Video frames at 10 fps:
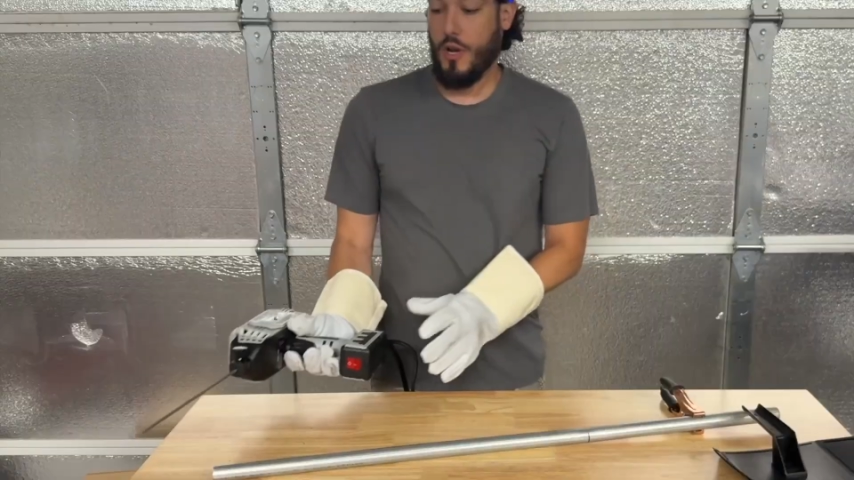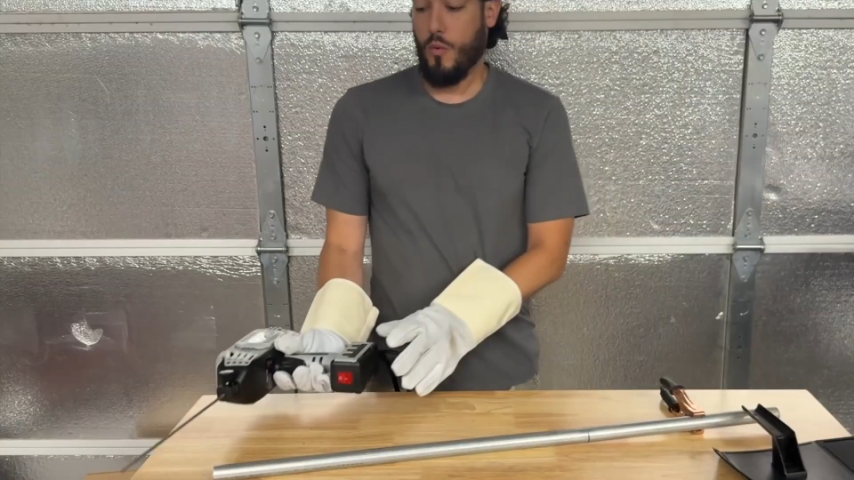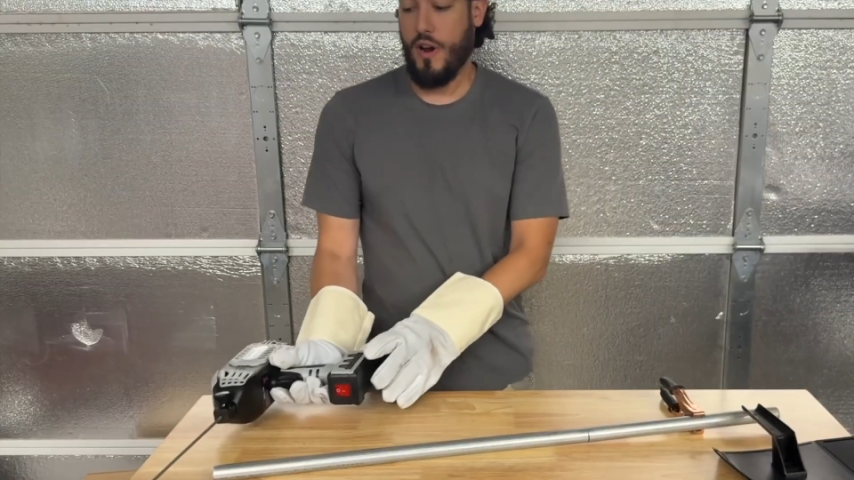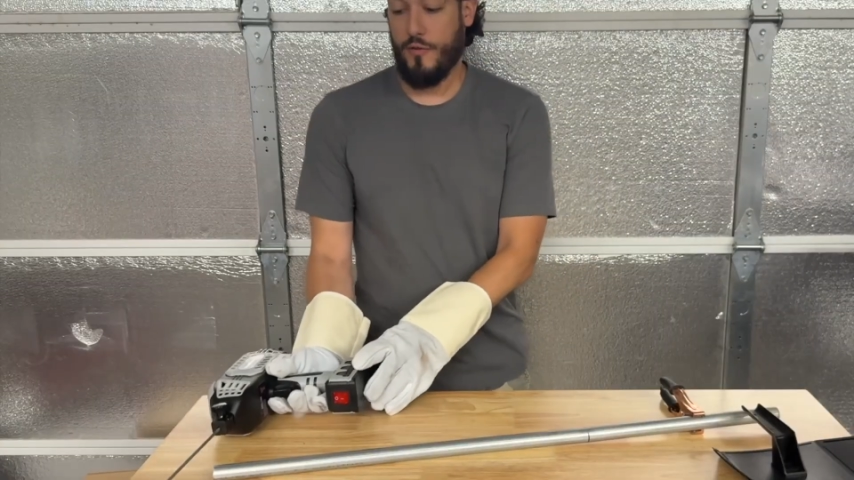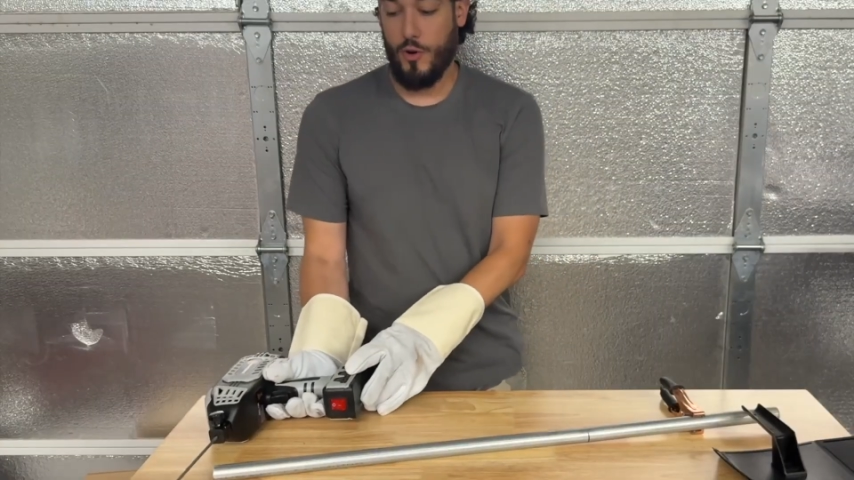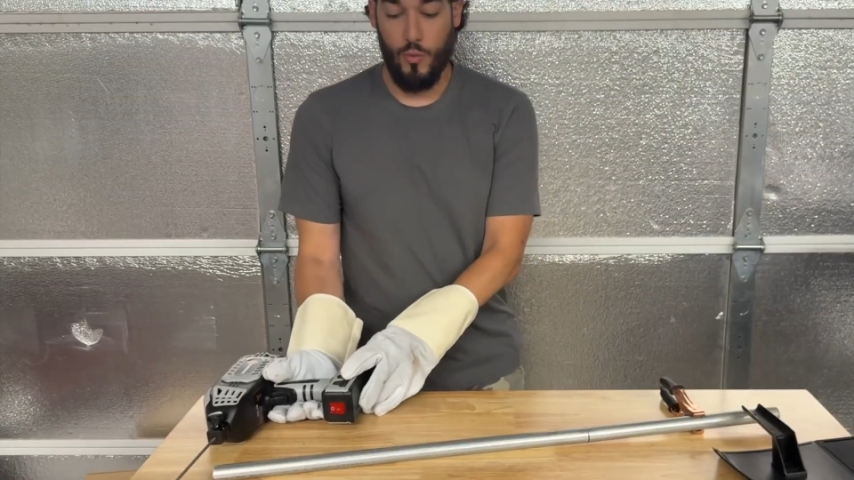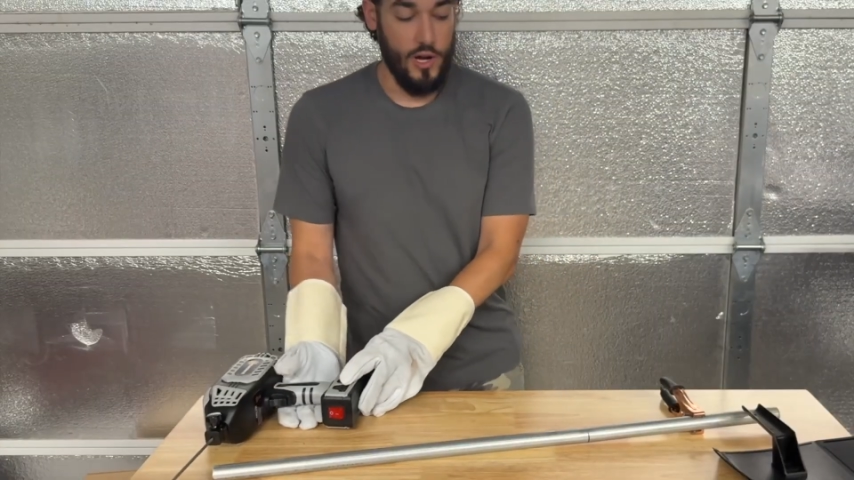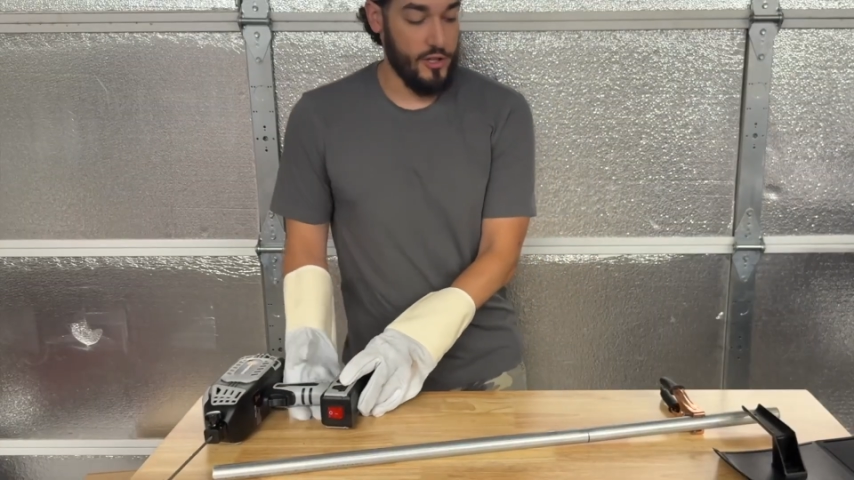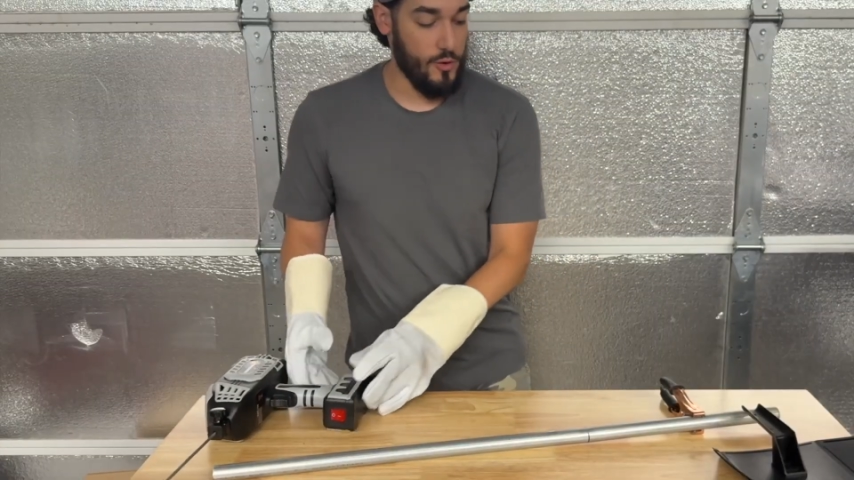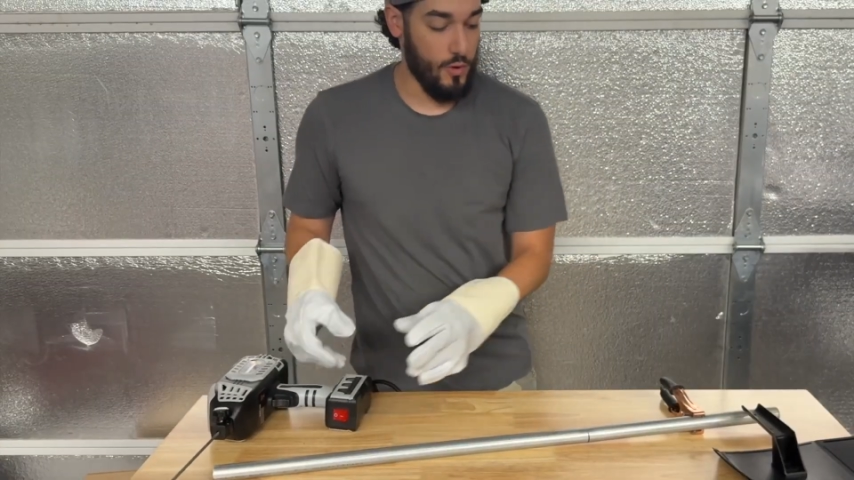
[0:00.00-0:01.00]
Whenever you're
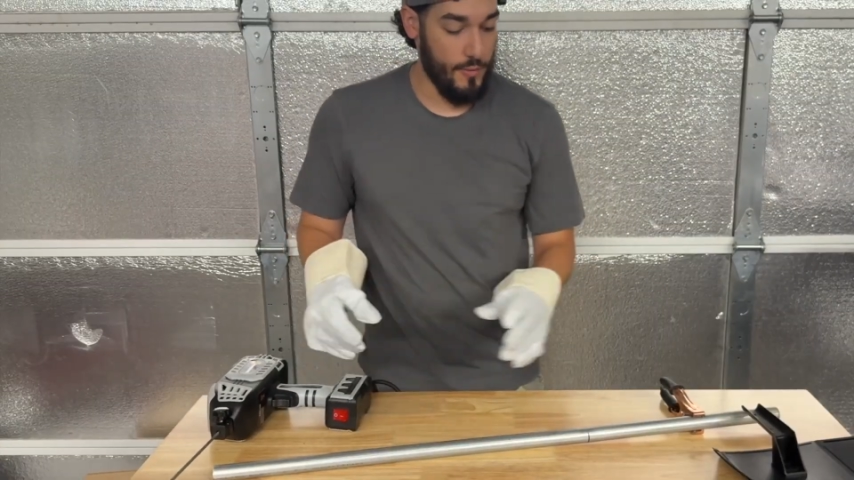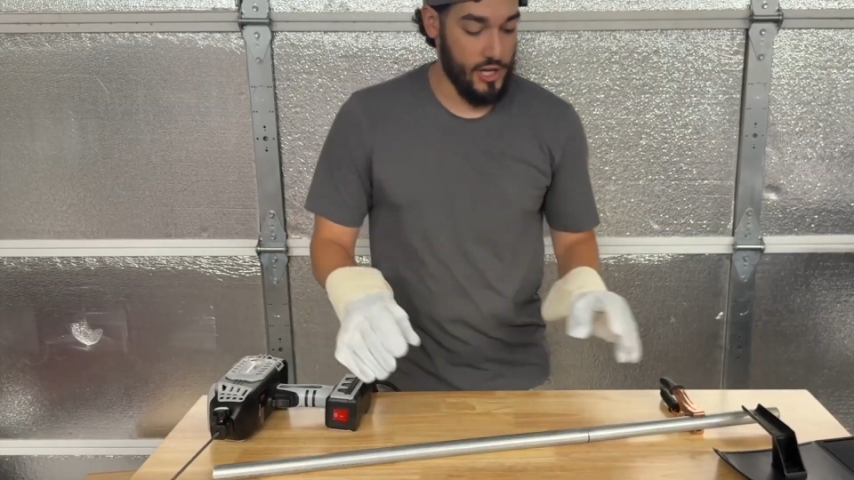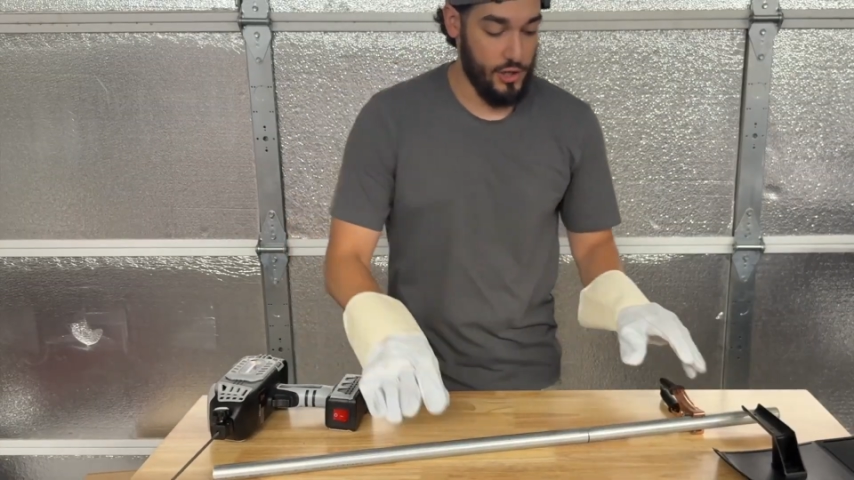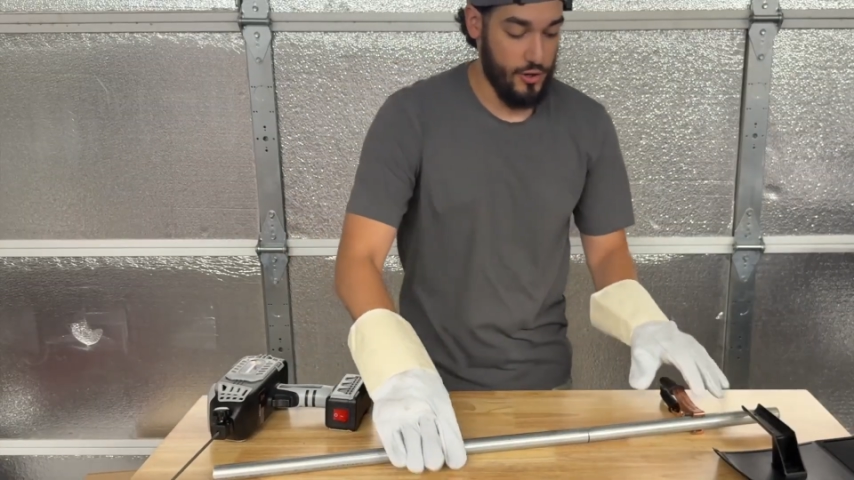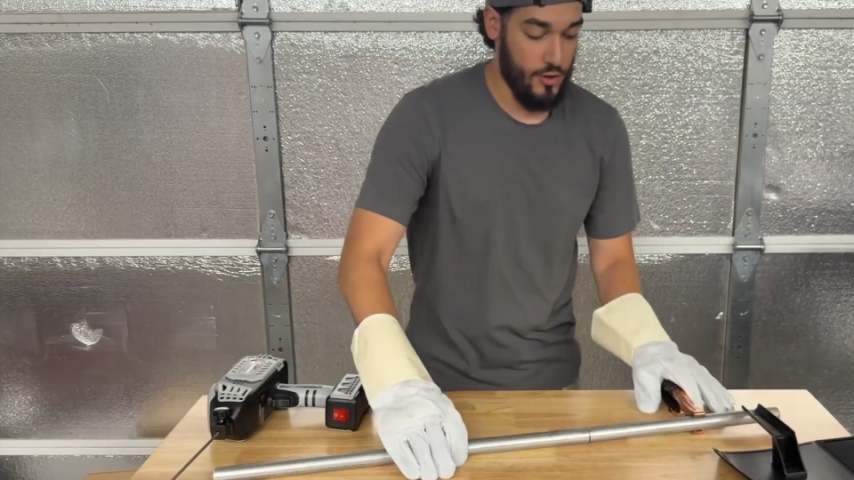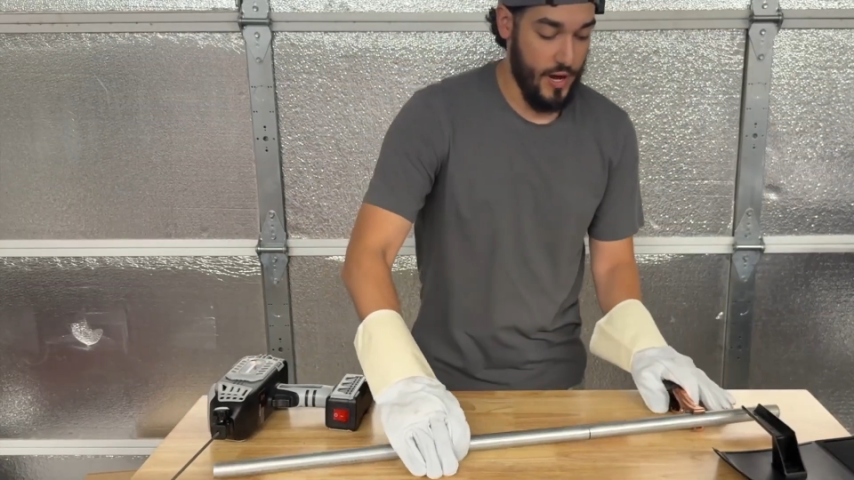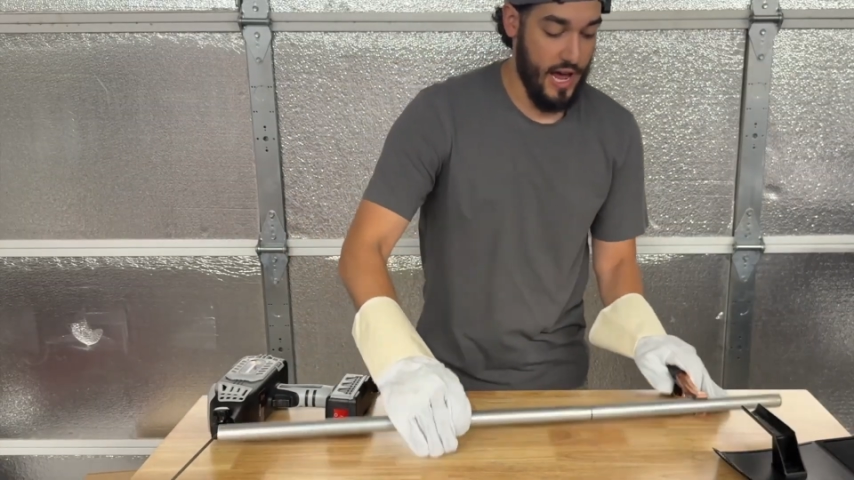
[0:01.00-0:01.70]
welding, you want to make sure you